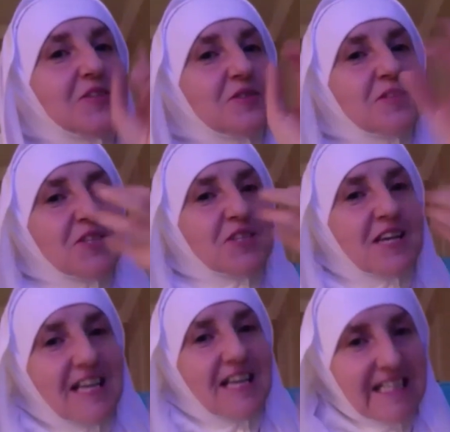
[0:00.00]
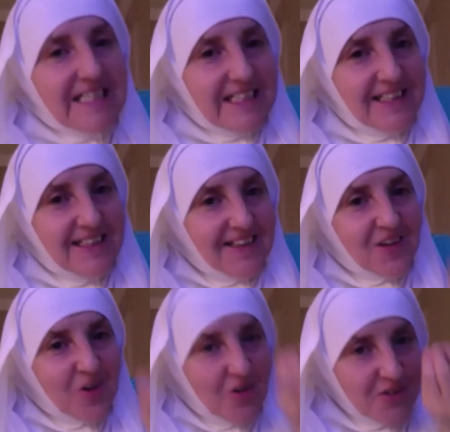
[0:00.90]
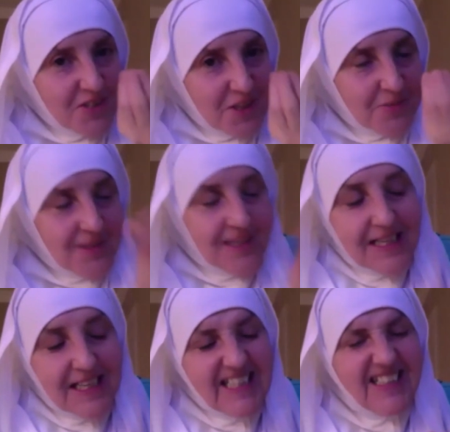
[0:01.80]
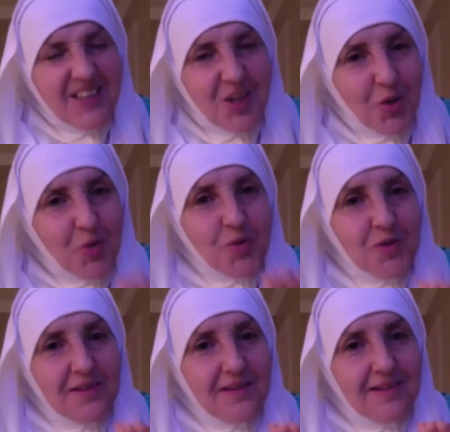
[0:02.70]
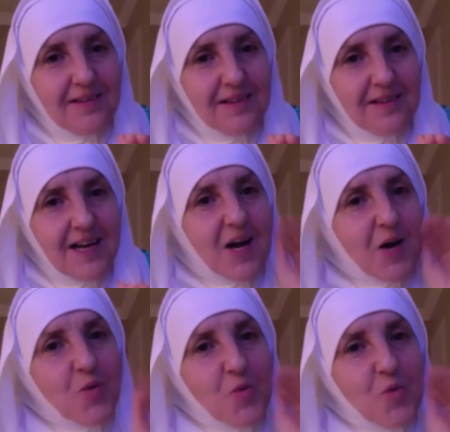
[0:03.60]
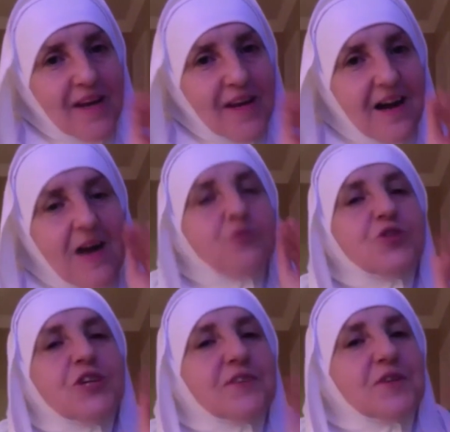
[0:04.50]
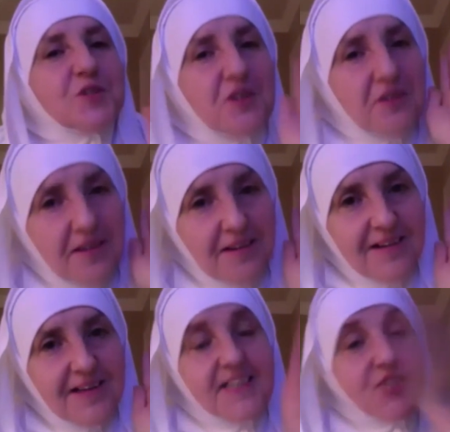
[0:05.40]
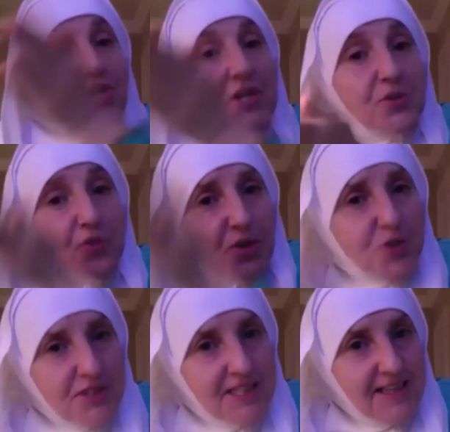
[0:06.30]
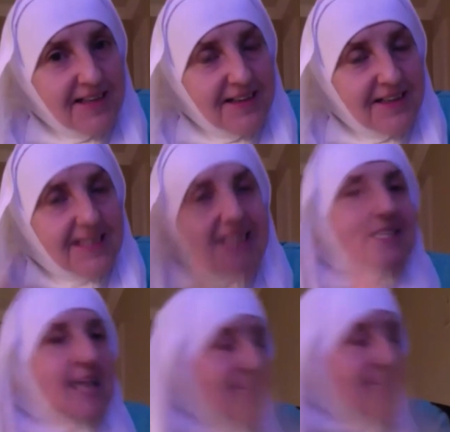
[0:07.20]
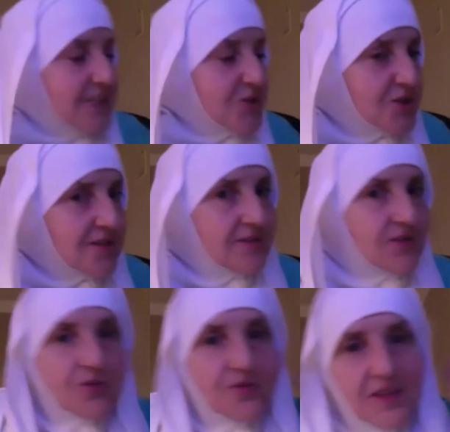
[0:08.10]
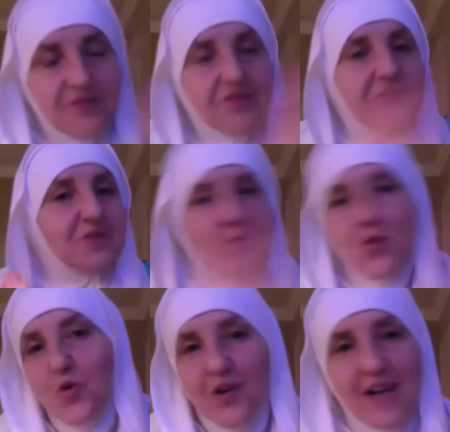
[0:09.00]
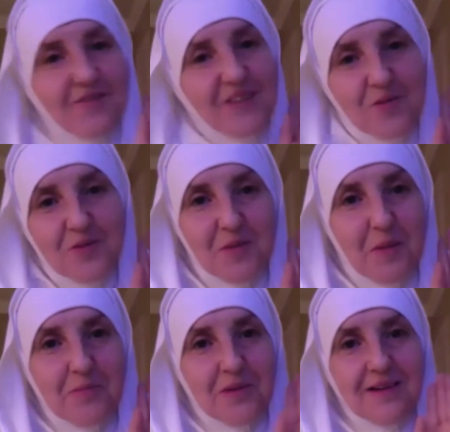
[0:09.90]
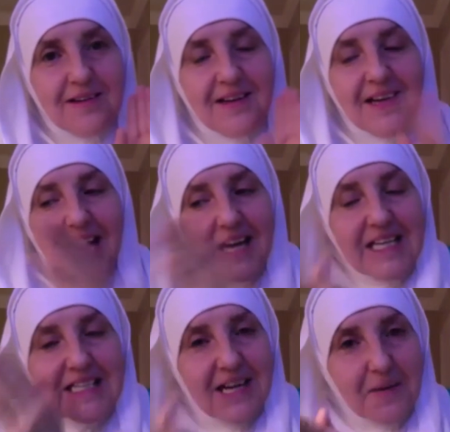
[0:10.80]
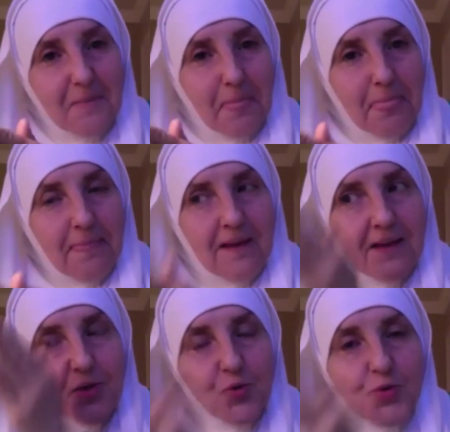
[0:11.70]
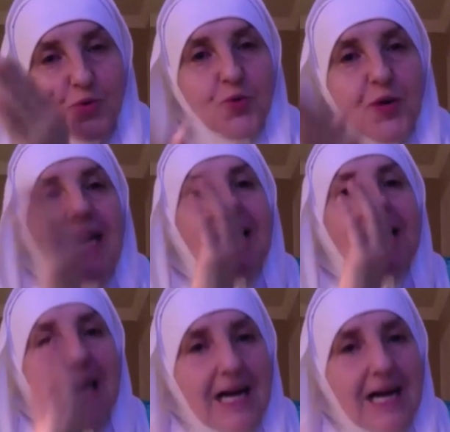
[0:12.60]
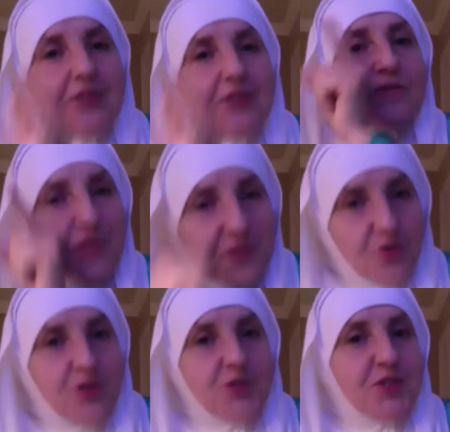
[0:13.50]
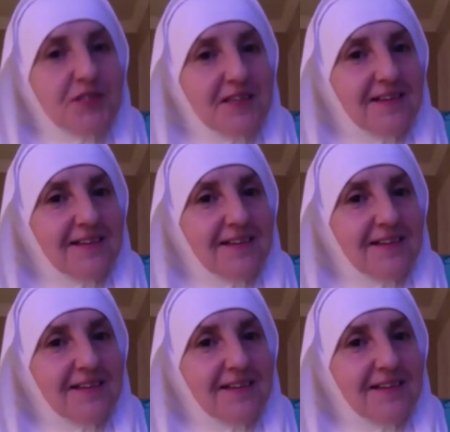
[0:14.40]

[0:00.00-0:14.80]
That's a hidden concept, hidden clue. How generous is Allah? Generosity is against tatfif. So you all have now remember. Anytime you do an act of generosity,